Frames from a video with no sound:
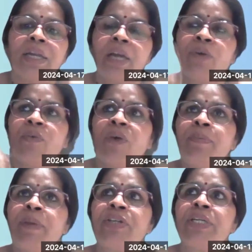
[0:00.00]
Now
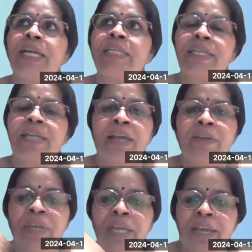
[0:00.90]
one patient gets an
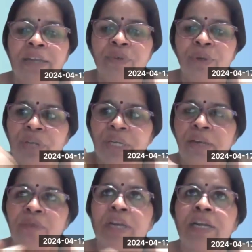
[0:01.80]
IV infusion
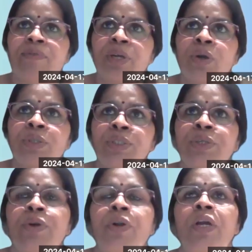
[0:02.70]
in one of the closed
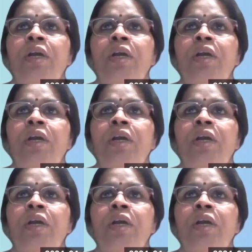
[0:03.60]
door.